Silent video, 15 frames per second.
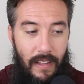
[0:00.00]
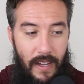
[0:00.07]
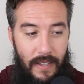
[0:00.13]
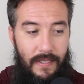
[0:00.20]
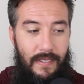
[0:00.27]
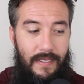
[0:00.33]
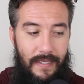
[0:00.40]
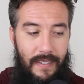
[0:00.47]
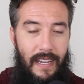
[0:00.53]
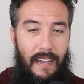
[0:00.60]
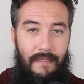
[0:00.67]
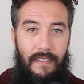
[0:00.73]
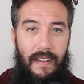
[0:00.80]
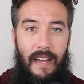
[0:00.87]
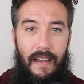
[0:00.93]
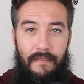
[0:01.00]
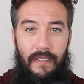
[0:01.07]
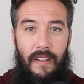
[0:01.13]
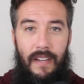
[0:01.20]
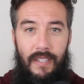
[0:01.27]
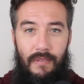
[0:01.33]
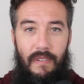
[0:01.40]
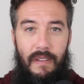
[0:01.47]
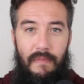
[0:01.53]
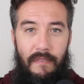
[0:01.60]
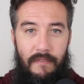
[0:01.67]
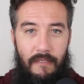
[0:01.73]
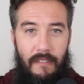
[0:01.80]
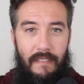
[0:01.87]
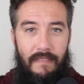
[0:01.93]
lost weight
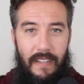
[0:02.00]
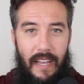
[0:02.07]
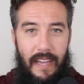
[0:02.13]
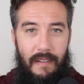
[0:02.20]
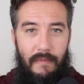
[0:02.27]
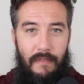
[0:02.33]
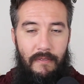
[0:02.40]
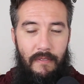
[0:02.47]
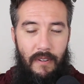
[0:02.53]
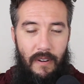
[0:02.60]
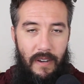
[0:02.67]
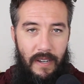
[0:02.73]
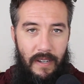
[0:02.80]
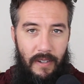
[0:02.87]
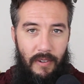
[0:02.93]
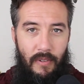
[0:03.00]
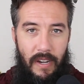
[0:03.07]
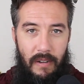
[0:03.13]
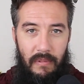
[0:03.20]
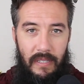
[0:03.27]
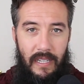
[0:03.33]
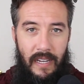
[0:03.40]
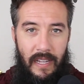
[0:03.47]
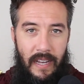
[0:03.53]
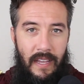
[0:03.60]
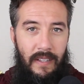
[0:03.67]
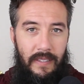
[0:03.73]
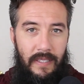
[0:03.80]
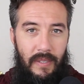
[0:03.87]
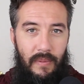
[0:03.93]
before. I've dieted before in incredibly
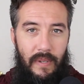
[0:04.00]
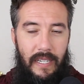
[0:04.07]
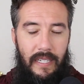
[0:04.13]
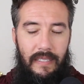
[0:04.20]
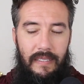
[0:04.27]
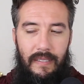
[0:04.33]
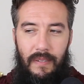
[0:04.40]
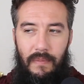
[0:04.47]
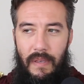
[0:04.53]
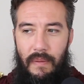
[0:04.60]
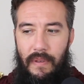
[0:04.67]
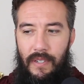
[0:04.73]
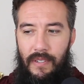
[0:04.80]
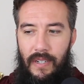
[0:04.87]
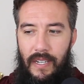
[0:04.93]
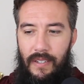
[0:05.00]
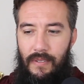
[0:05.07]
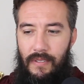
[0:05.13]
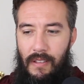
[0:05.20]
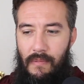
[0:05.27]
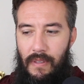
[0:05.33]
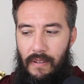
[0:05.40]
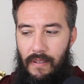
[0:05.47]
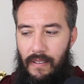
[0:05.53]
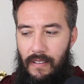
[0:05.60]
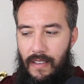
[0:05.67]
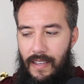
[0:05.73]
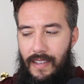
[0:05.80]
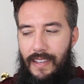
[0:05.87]
unhealthy ways. So maybe I'll try to do something